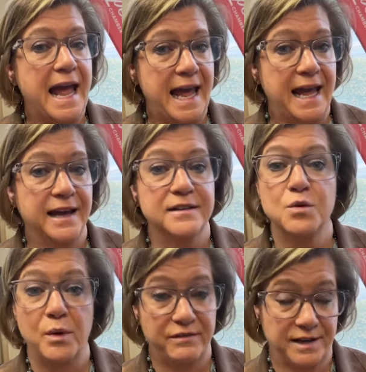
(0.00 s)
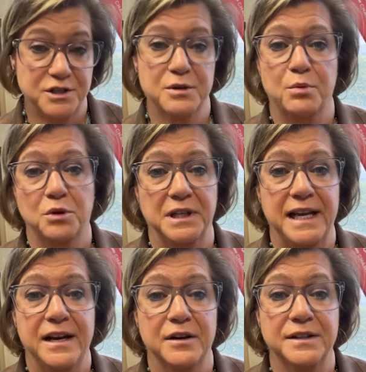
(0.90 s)
And we venture
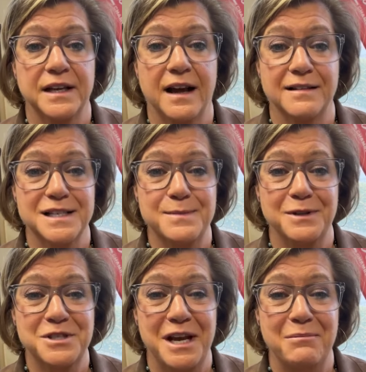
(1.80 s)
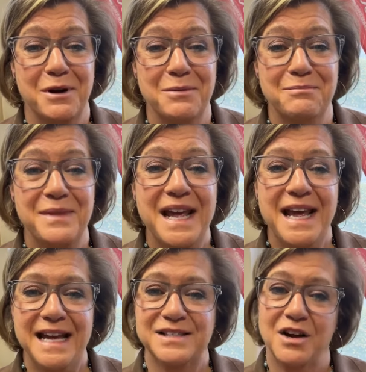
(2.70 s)
boldly here at the Kalispell Chamber.
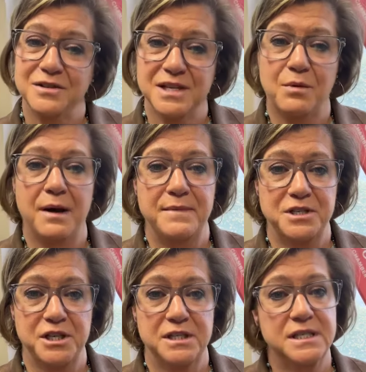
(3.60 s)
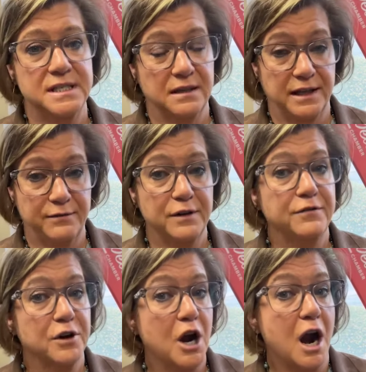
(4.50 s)
It's also our mission to deliver
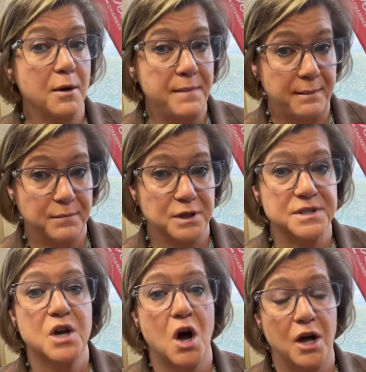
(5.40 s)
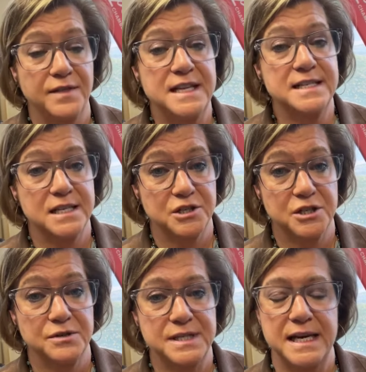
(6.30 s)
for our members on these
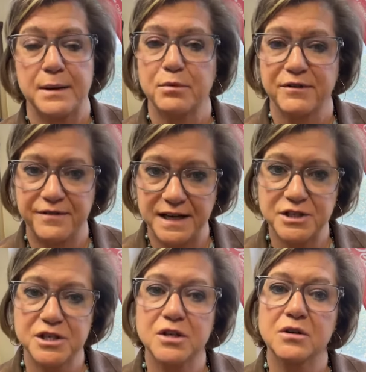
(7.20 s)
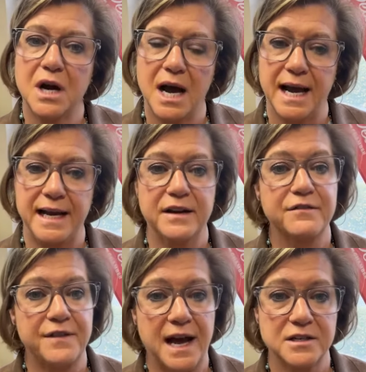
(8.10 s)
issues in a professional, kind,
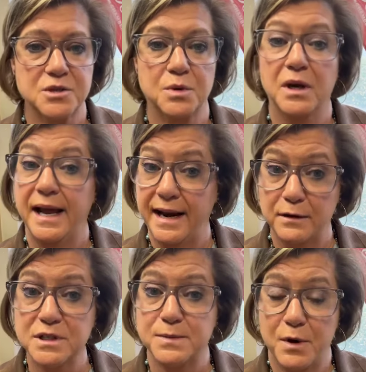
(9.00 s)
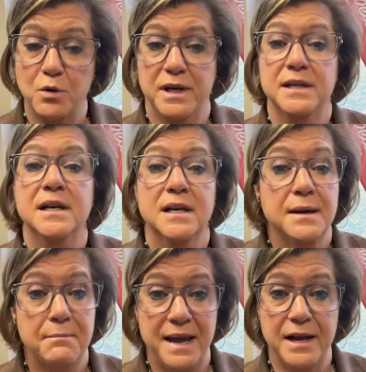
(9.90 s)
factual, and outspoken
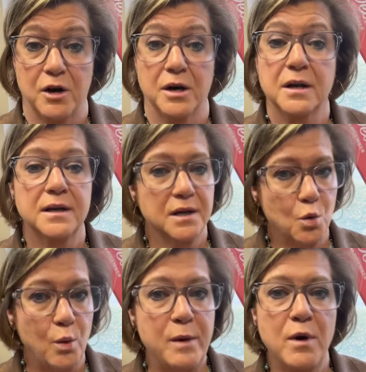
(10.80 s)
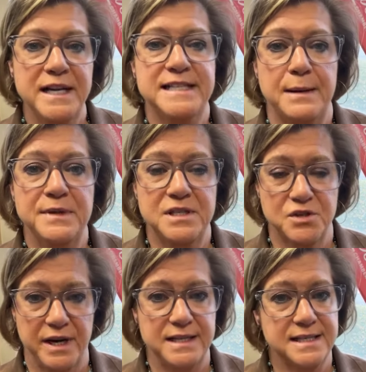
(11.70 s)
manner. We want to
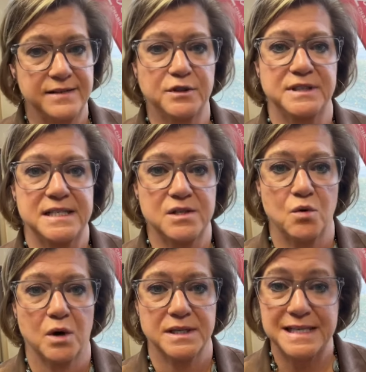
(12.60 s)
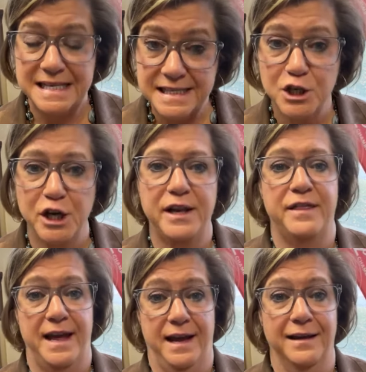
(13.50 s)
demonstrate civil discourse. It's a good
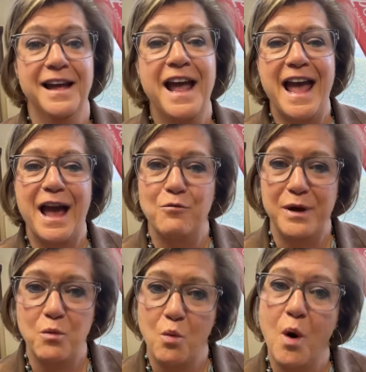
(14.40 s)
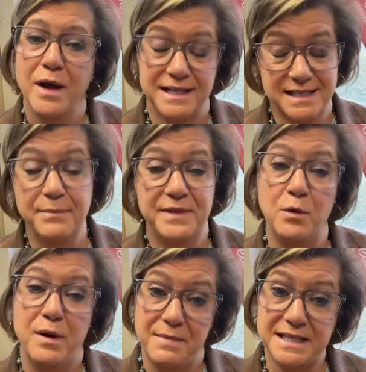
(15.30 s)
thing, and it's
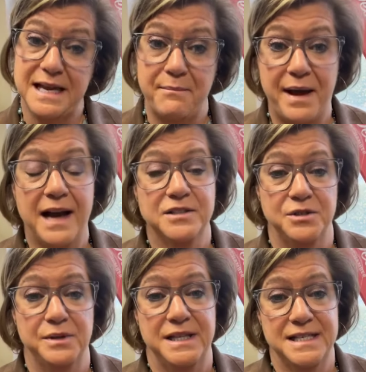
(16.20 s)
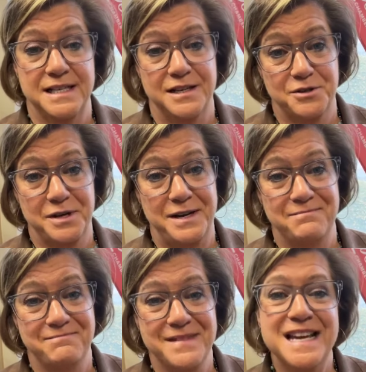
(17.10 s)
something we must get back to in this country.
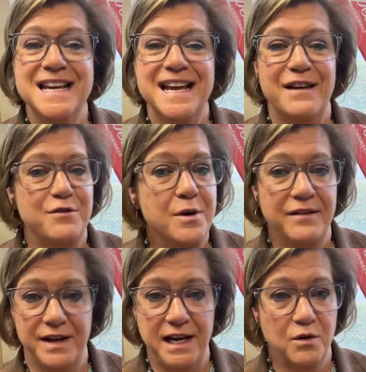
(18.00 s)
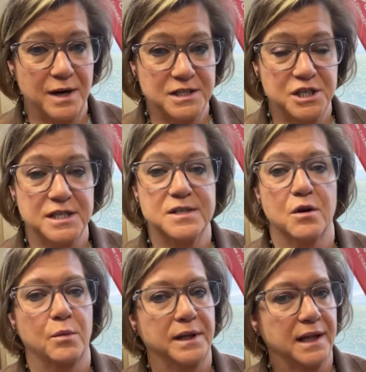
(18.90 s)
If you have any questions
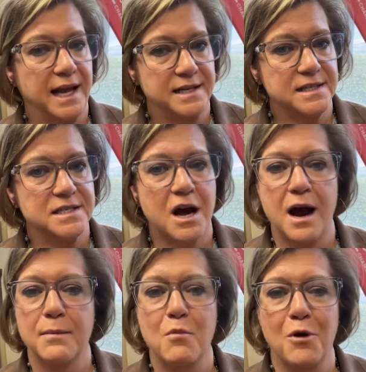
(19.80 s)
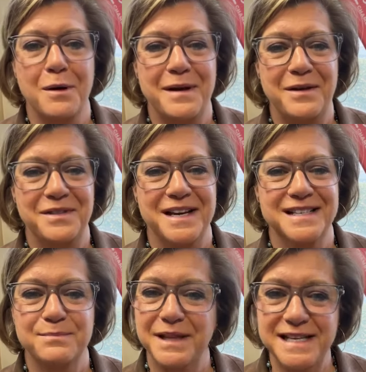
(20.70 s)
or would like to talk more about
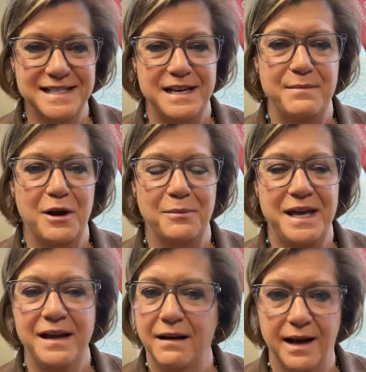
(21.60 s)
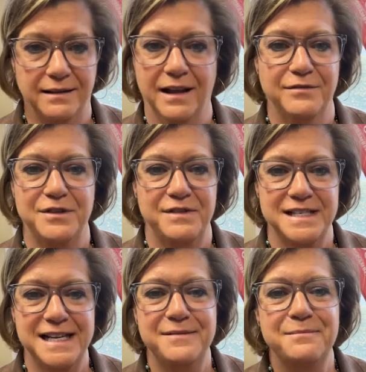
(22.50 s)
this, please email me. I'd love to
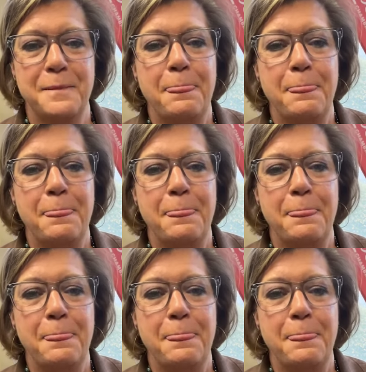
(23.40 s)
visit.